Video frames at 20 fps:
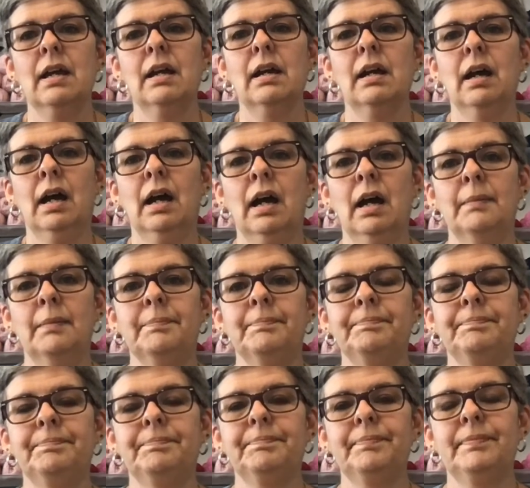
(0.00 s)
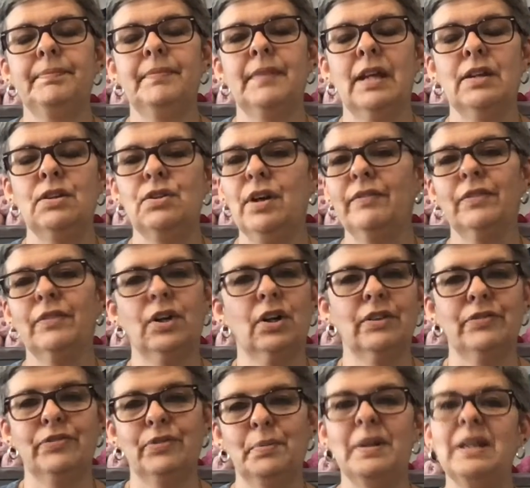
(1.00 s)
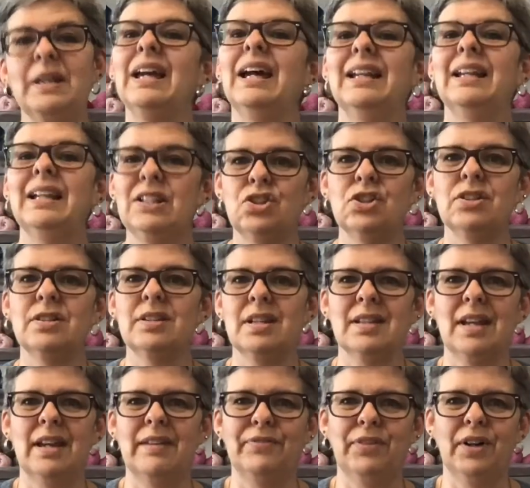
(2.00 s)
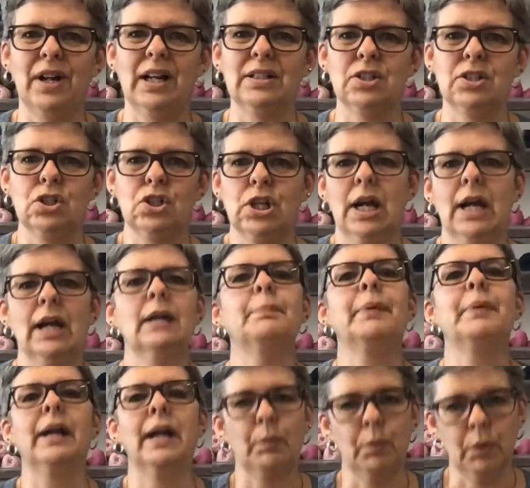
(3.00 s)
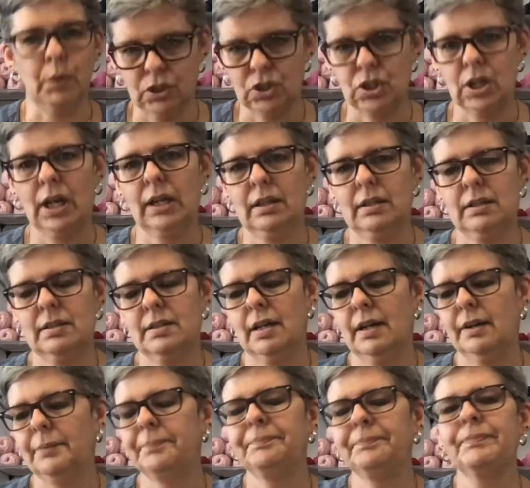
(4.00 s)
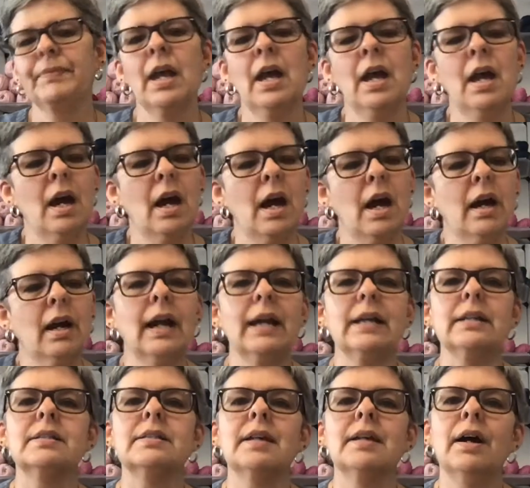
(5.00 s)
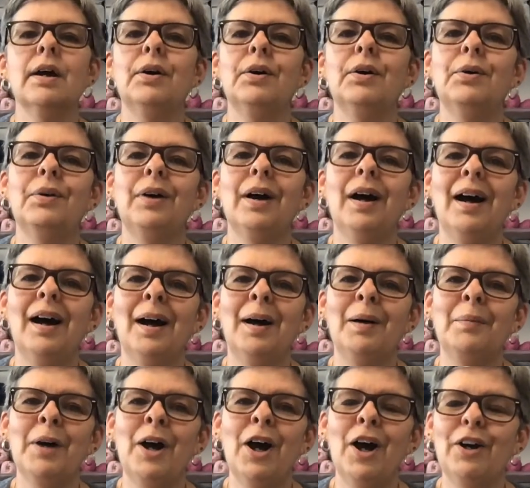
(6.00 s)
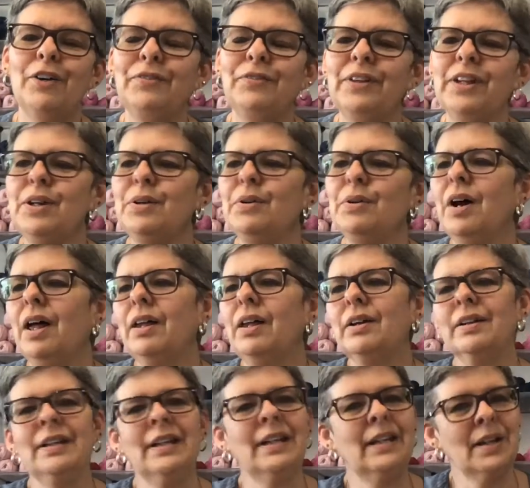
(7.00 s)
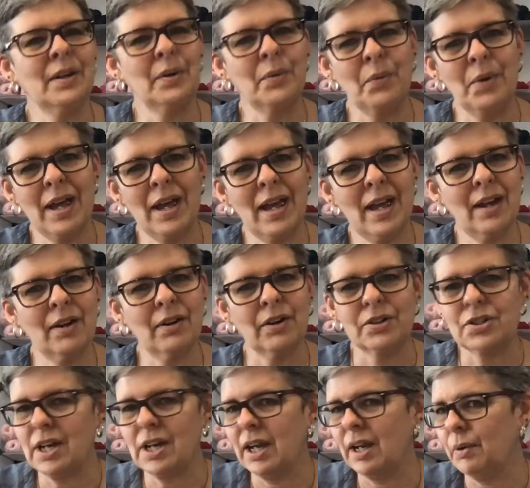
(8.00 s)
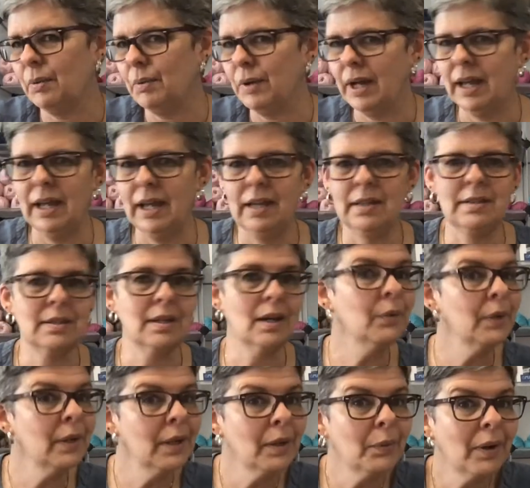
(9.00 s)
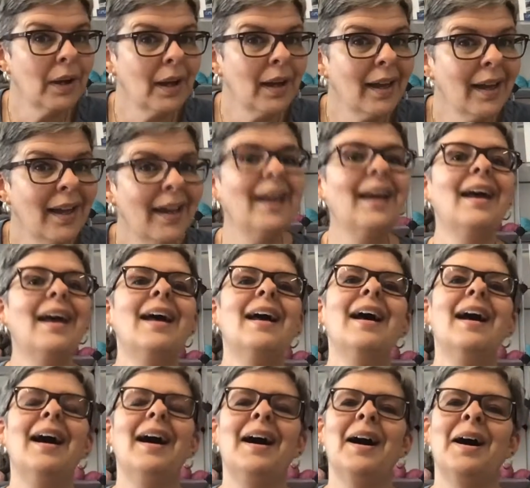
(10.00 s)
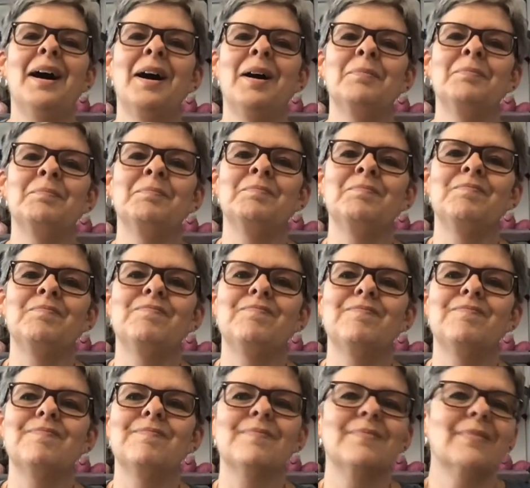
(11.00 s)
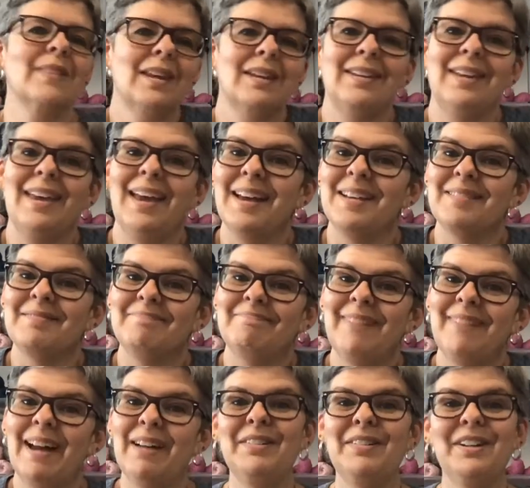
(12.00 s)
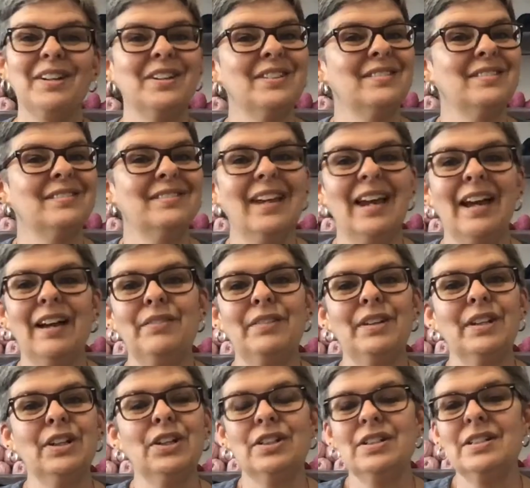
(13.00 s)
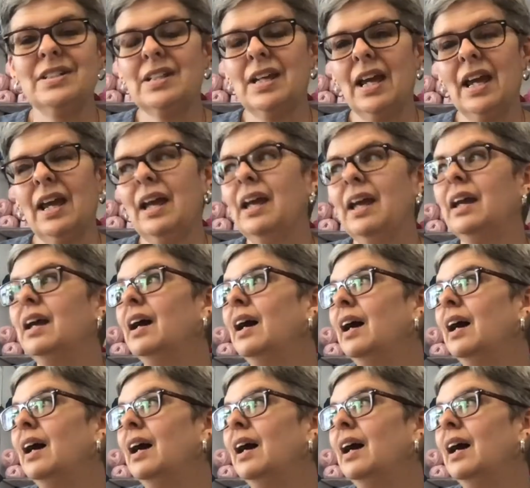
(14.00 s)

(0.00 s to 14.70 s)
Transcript: and you haven't heard from me yet, it's just because I forgot to check, but I will check. So, all right. So hopefully you all are knitting away, crocheting away, sewing away. Yeah, having a good day.